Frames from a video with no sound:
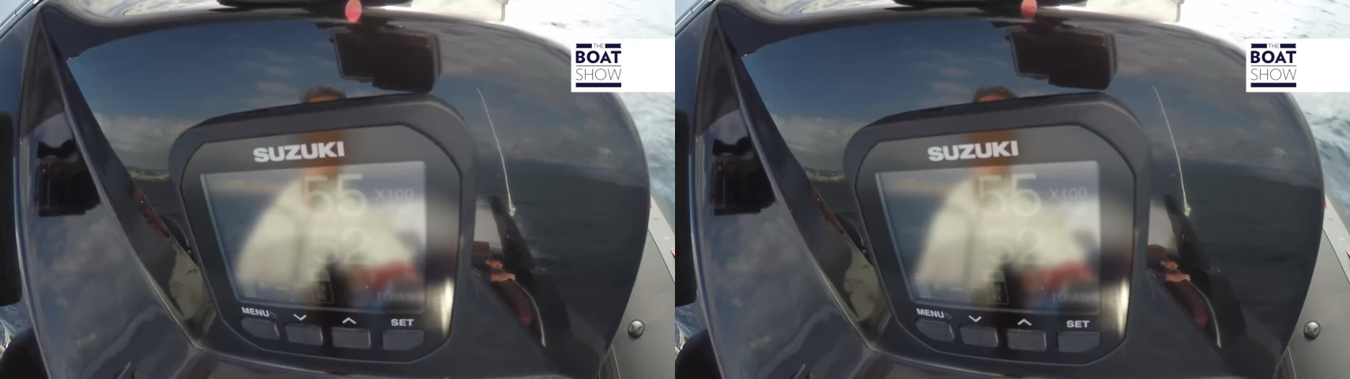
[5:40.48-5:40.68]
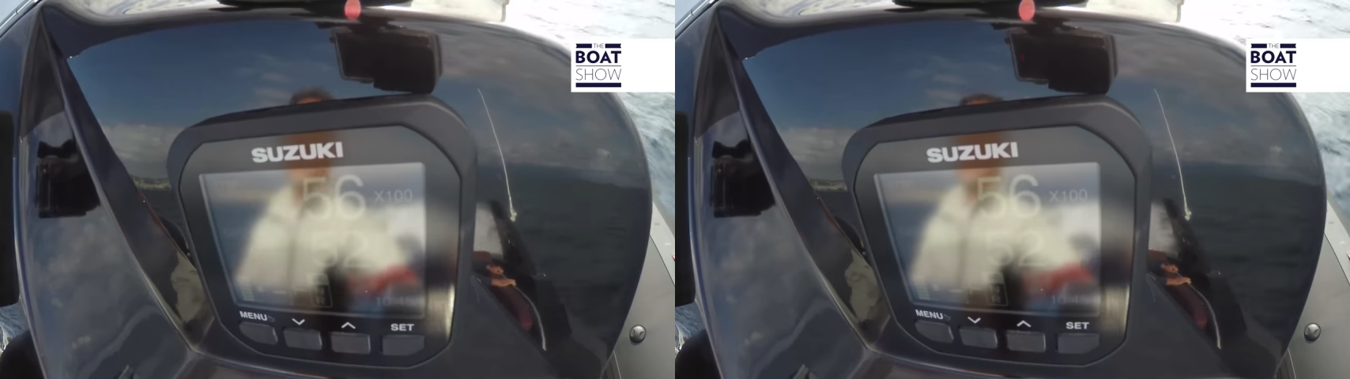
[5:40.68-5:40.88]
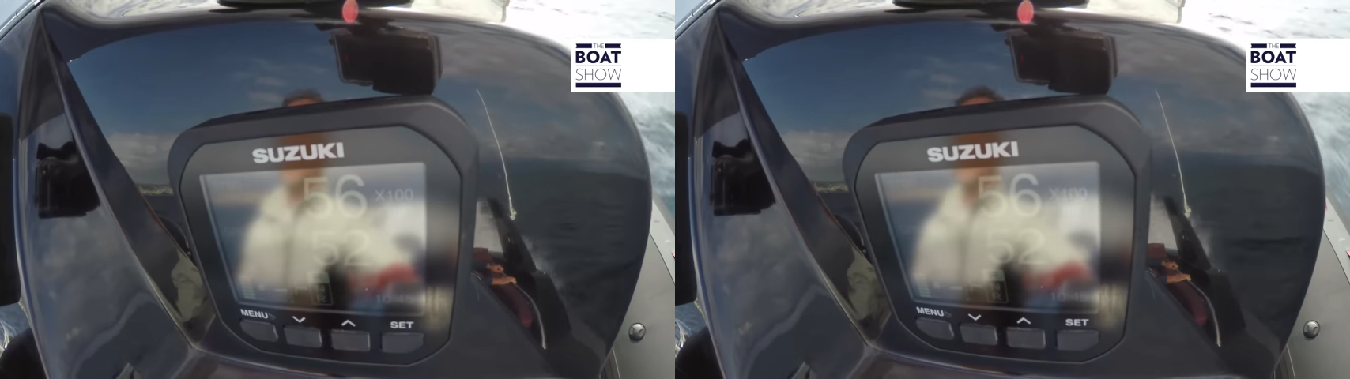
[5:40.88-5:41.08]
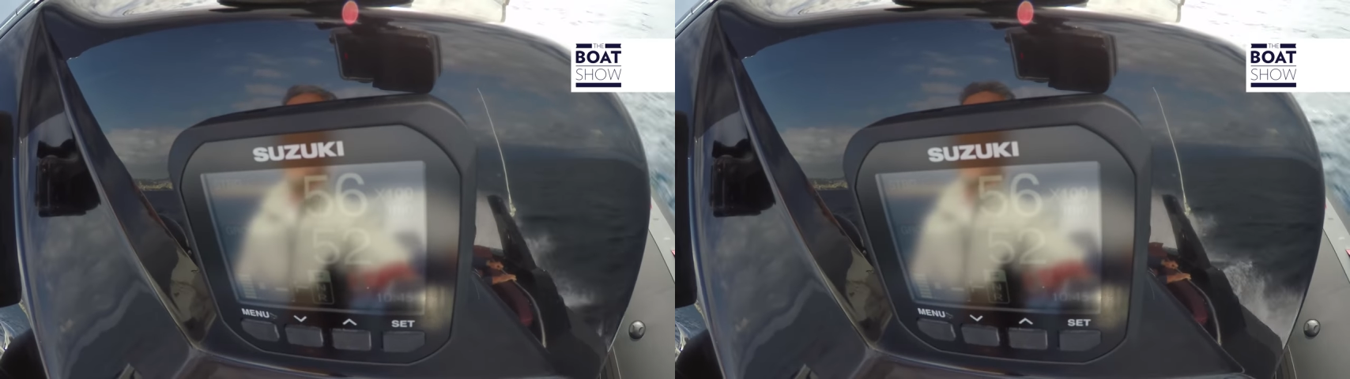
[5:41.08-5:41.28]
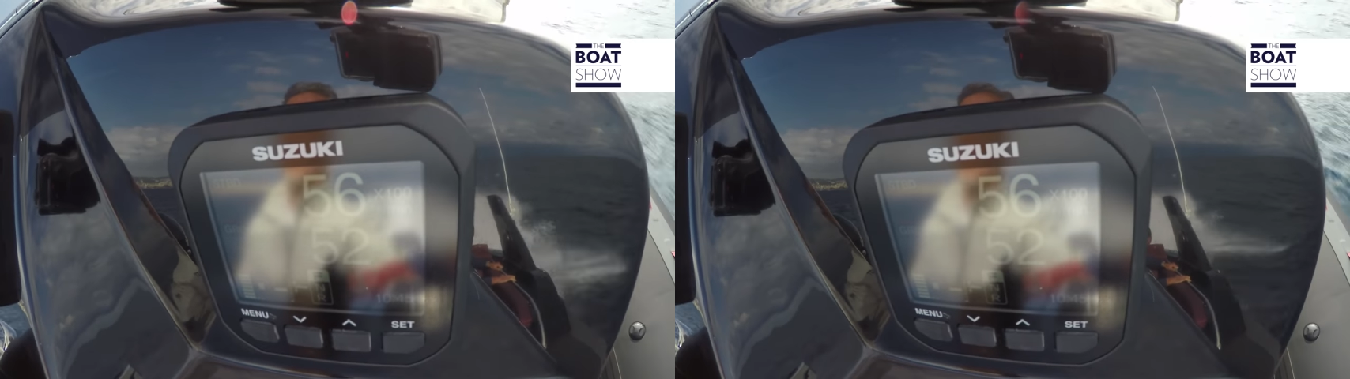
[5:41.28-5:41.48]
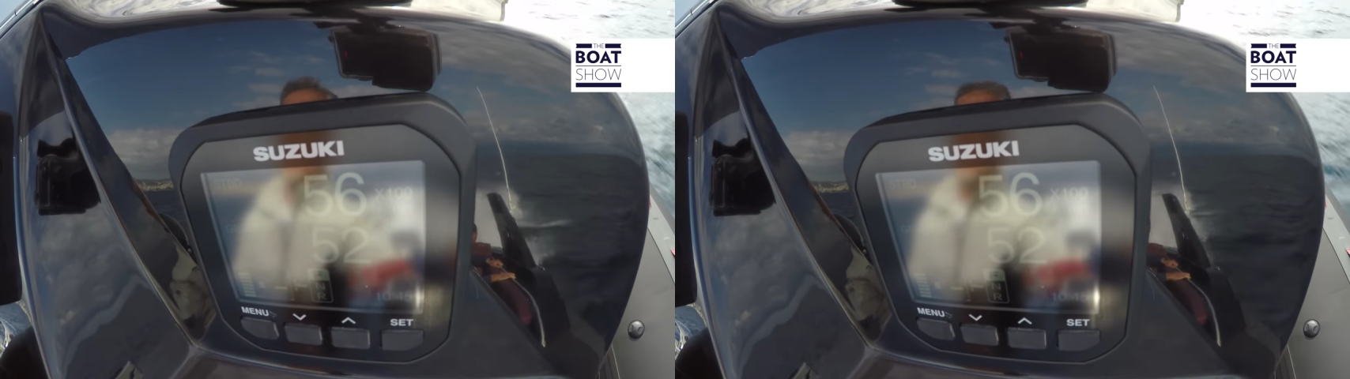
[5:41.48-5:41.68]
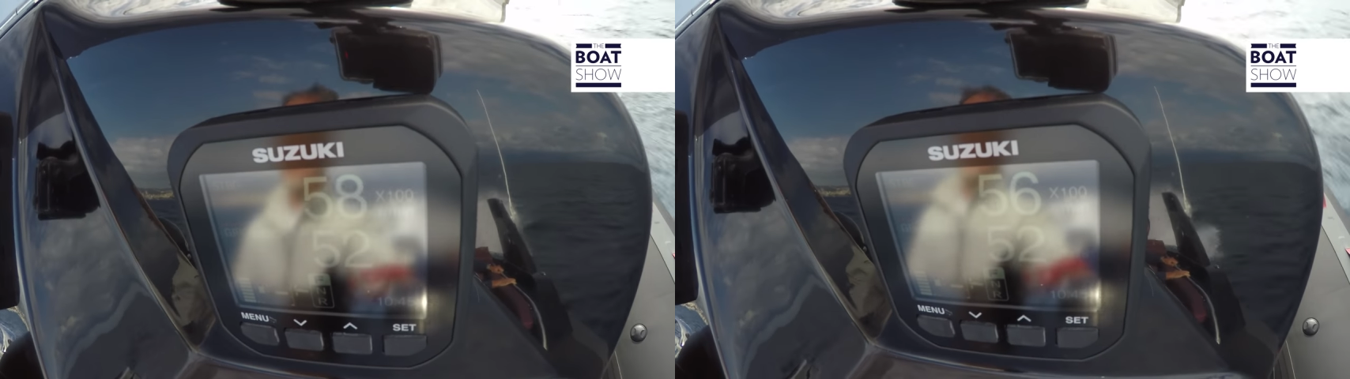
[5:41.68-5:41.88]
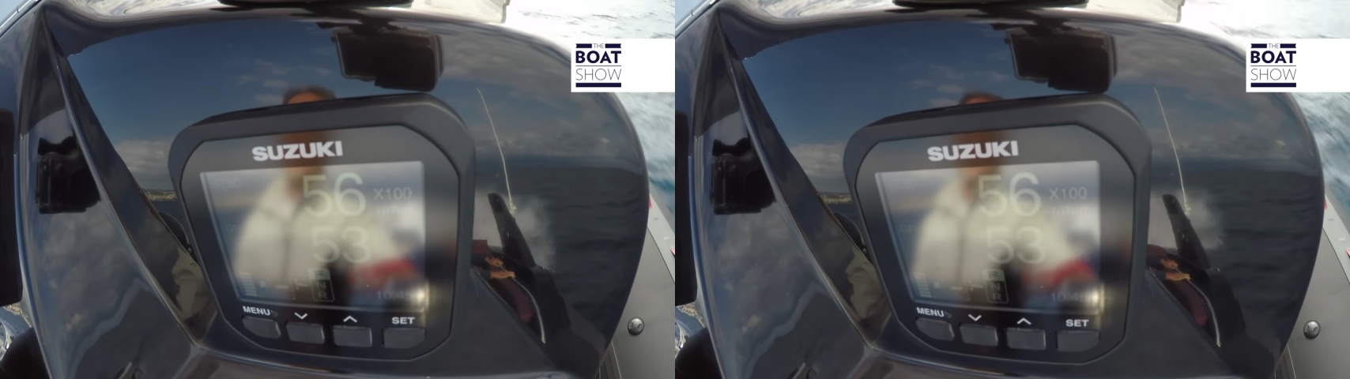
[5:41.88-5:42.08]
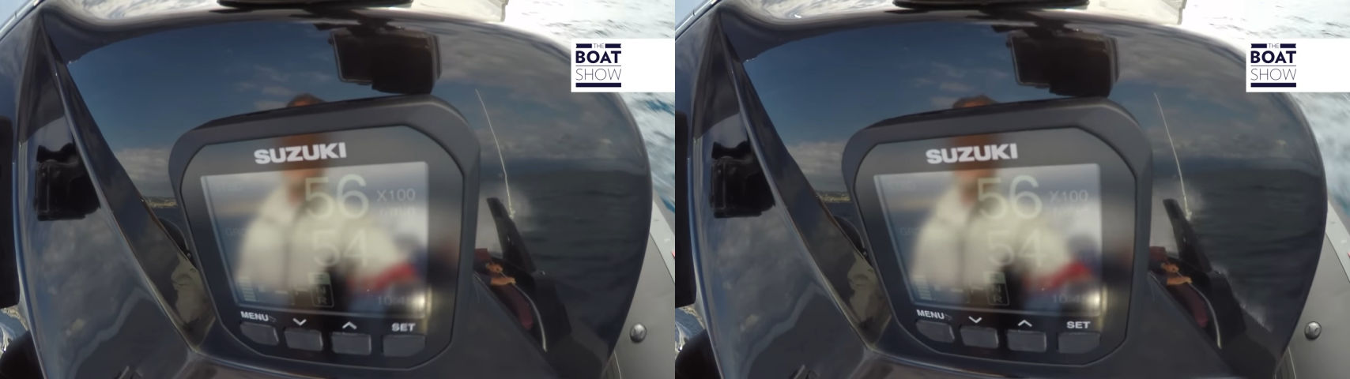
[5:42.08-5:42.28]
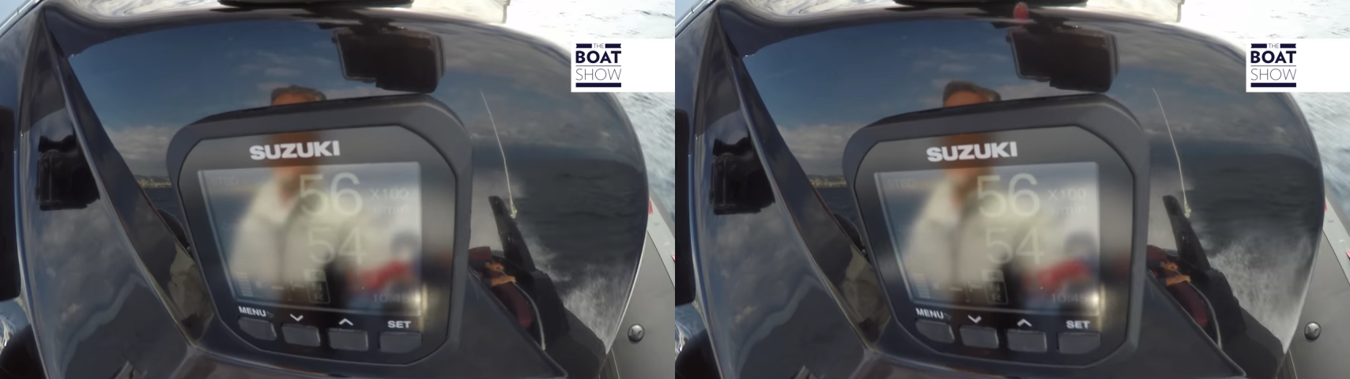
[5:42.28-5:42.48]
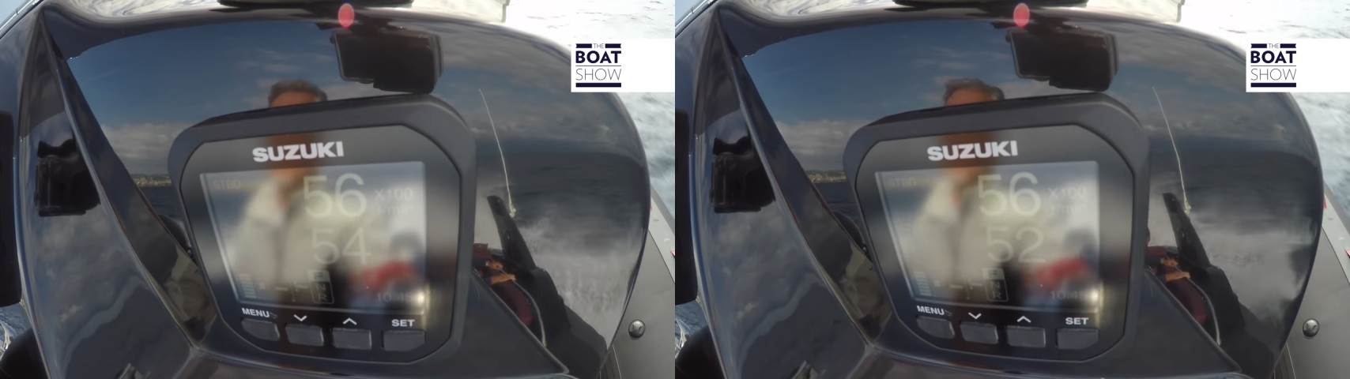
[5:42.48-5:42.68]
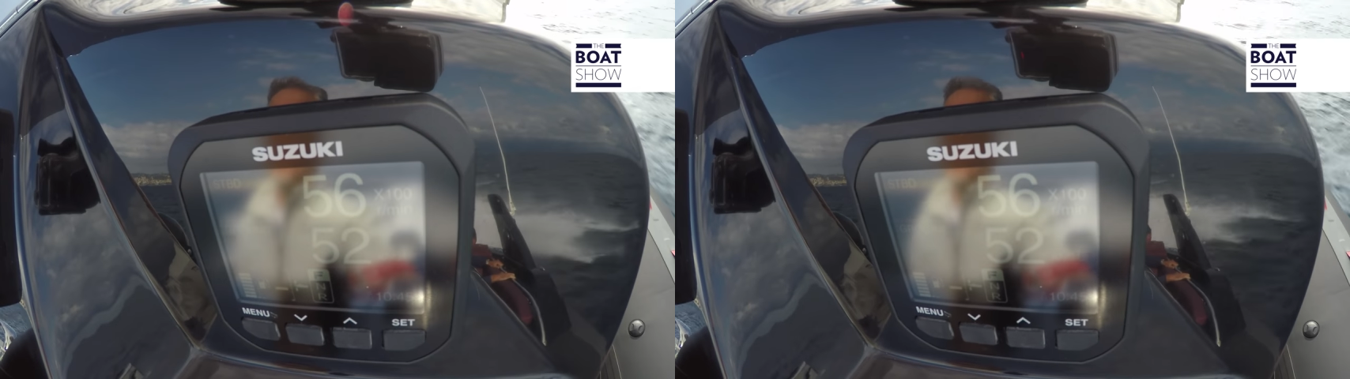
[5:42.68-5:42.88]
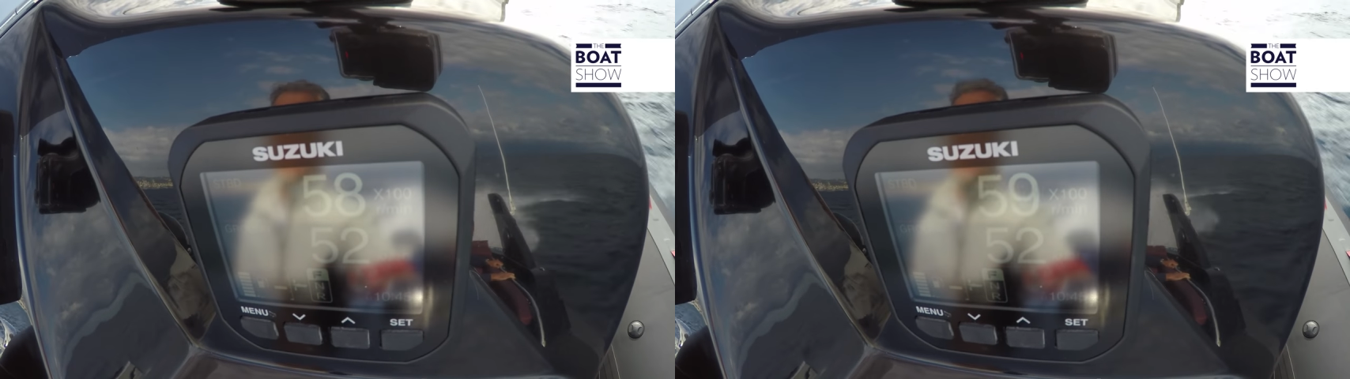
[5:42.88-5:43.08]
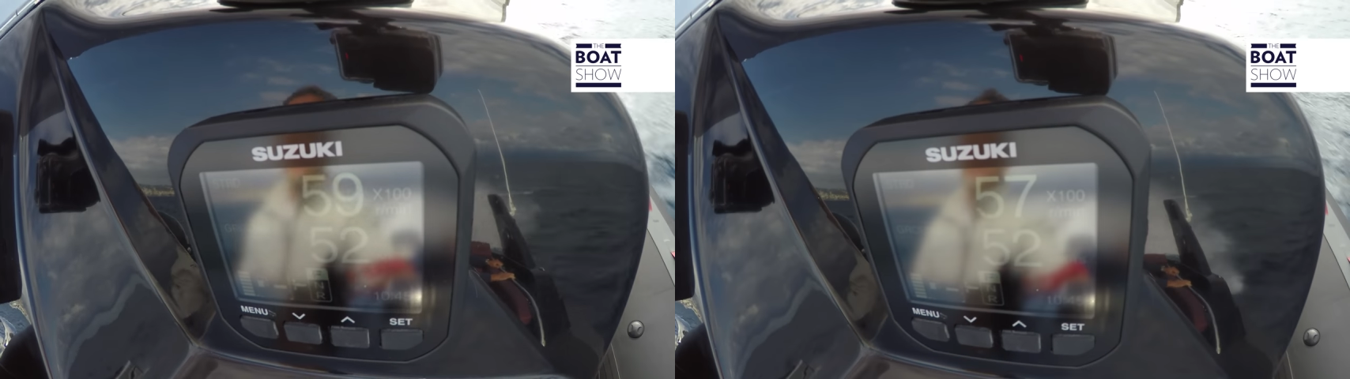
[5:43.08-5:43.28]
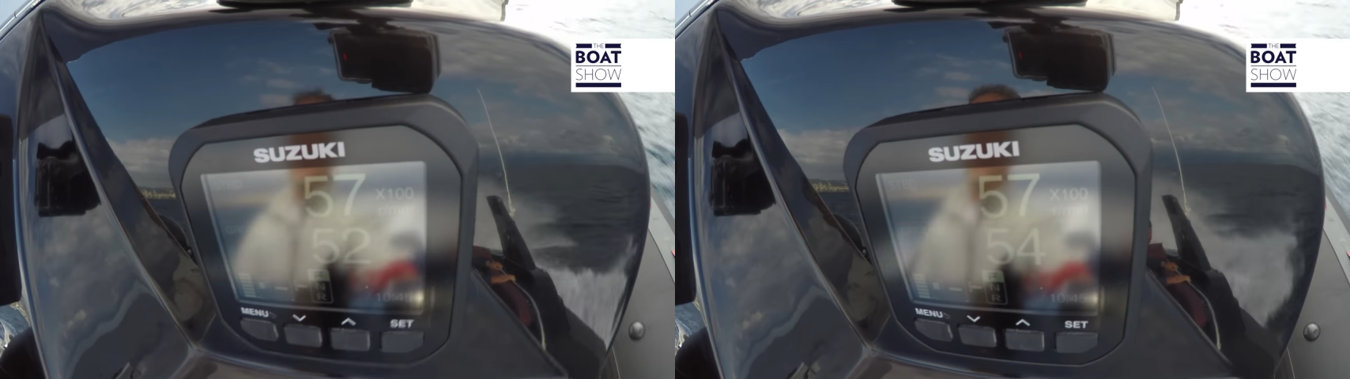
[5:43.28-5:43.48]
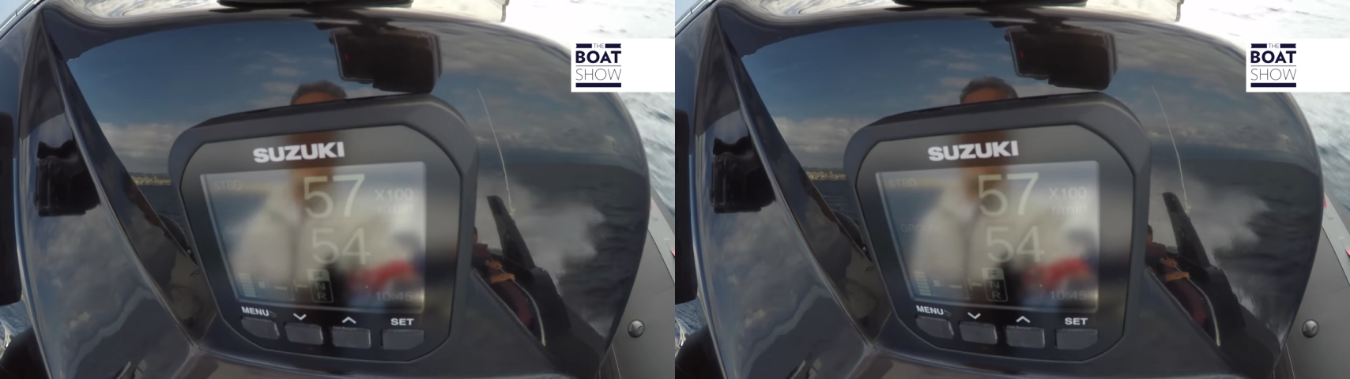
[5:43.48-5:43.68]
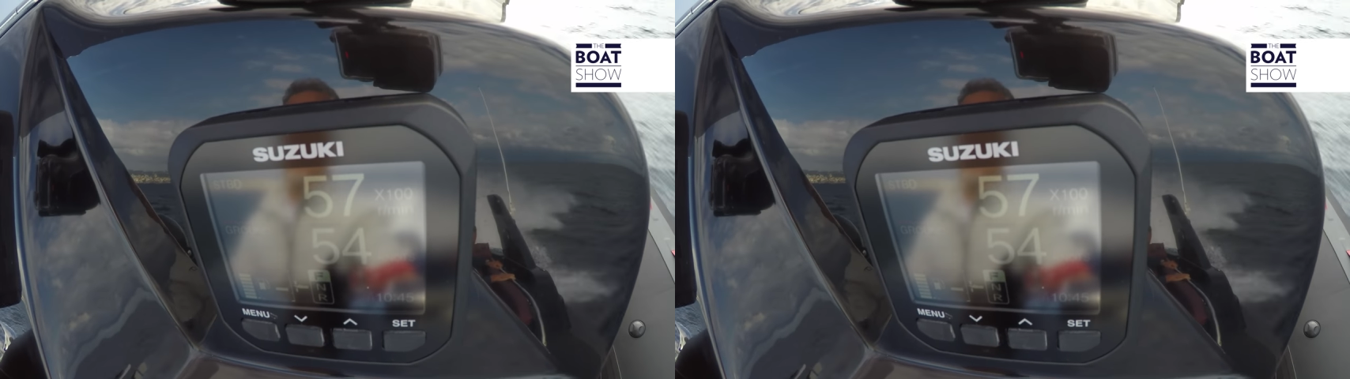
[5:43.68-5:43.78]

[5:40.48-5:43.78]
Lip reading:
Nobody's mouth can be seen.